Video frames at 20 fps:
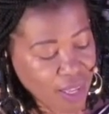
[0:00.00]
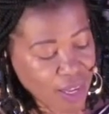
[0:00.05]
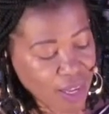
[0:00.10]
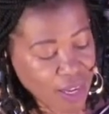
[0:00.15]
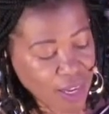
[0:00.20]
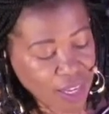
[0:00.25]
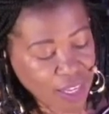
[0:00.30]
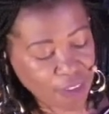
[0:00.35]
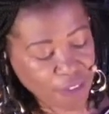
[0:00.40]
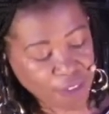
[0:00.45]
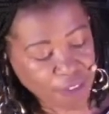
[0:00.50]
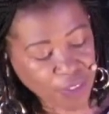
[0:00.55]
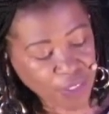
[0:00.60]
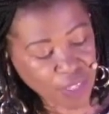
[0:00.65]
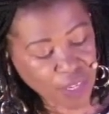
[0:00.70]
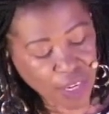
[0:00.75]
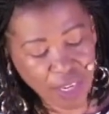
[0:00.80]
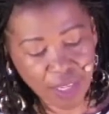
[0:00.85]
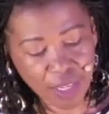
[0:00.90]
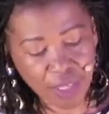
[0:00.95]
uh, he,
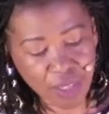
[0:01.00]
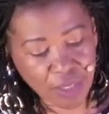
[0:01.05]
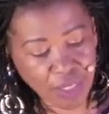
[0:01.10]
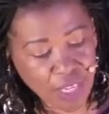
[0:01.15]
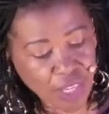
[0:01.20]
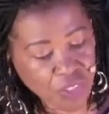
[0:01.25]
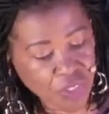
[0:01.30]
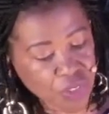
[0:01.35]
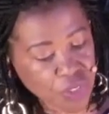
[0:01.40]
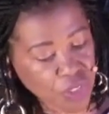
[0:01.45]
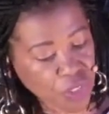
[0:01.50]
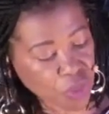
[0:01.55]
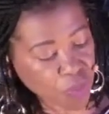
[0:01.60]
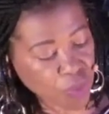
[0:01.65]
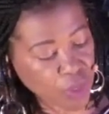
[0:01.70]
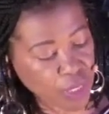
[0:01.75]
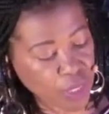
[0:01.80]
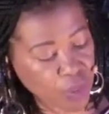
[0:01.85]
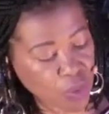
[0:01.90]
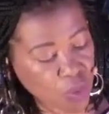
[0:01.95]
uh, Colossians
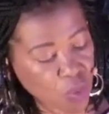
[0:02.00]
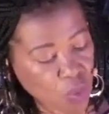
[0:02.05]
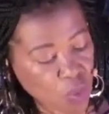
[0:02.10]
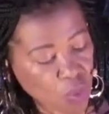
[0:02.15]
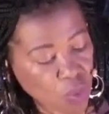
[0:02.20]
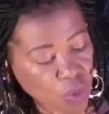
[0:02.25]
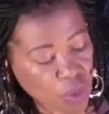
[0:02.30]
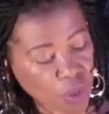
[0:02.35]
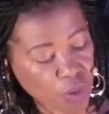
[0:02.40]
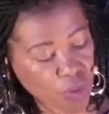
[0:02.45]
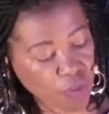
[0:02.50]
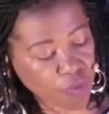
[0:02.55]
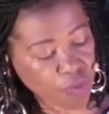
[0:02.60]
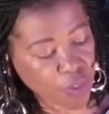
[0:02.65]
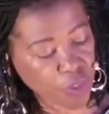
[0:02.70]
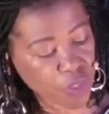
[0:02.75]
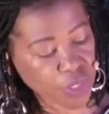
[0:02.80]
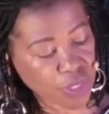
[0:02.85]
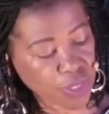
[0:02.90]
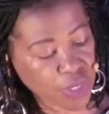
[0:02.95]
3,
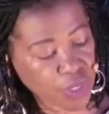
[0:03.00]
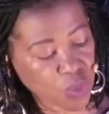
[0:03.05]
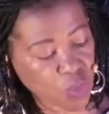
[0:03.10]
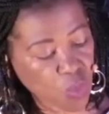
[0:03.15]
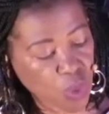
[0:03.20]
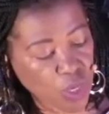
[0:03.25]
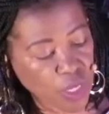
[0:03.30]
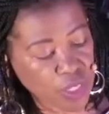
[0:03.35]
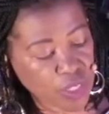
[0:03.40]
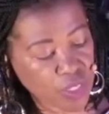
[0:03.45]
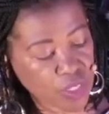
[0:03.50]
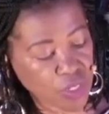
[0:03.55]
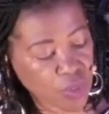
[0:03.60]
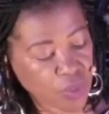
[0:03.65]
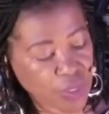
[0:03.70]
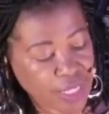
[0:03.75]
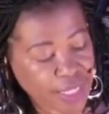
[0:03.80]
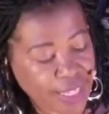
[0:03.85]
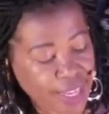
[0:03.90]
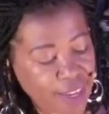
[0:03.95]
verses 1 to
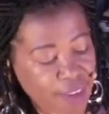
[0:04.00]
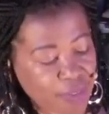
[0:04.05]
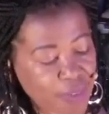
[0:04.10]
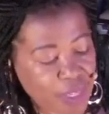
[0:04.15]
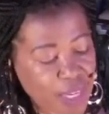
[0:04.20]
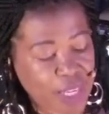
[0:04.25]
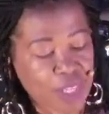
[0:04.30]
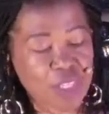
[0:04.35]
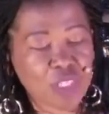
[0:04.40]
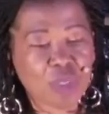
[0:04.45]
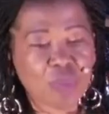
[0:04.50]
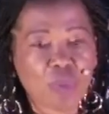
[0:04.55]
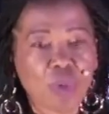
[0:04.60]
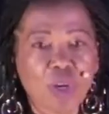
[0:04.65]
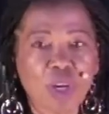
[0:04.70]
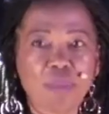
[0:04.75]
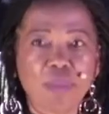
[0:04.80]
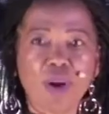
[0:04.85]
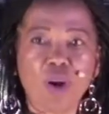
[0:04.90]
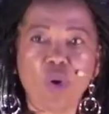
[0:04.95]
11, and he spoke
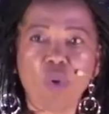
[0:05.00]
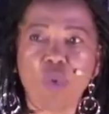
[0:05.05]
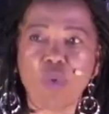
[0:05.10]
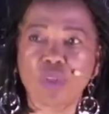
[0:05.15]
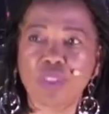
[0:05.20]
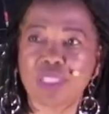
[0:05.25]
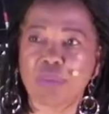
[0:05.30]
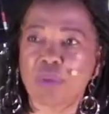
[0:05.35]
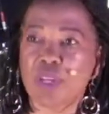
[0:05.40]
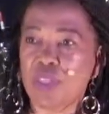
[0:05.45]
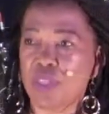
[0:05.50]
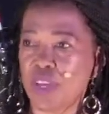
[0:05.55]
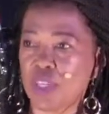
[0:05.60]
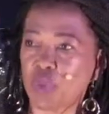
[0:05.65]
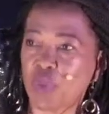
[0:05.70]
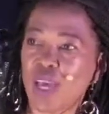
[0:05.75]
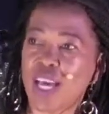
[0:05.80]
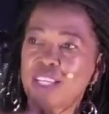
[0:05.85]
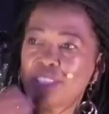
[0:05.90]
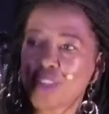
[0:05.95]
about some of the things
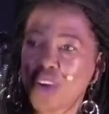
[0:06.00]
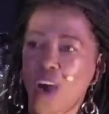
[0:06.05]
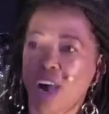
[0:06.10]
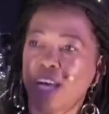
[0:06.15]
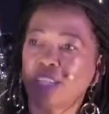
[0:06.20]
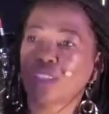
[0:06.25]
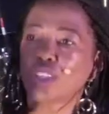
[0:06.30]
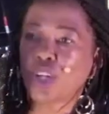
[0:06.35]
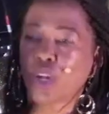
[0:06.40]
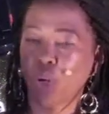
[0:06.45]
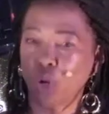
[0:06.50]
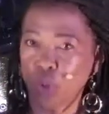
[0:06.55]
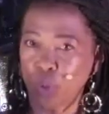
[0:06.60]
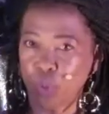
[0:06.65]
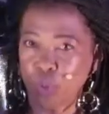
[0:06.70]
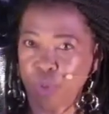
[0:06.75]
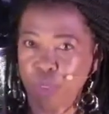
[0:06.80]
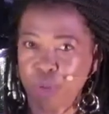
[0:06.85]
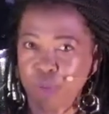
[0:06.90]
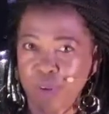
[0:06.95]
we had to
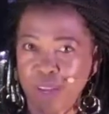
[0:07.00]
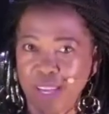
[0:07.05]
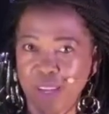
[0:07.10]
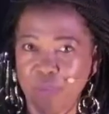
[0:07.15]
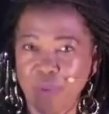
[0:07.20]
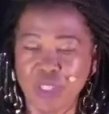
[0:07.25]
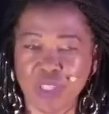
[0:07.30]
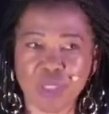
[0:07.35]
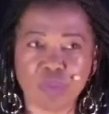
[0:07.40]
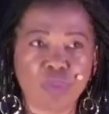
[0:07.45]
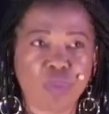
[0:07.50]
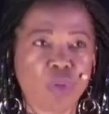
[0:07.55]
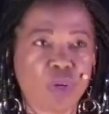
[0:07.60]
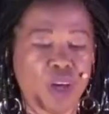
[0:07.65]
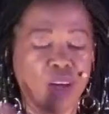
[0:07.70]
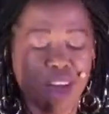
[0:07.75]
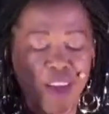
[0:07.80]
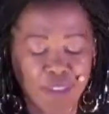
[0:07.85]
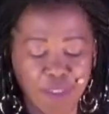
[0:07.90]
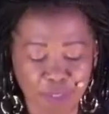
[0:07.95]
unclothe, right? What to put
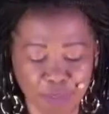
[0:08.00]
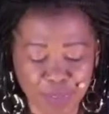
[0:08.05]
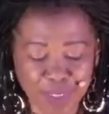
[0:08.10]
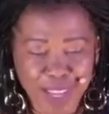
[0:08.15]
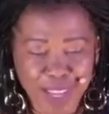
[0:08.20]
off.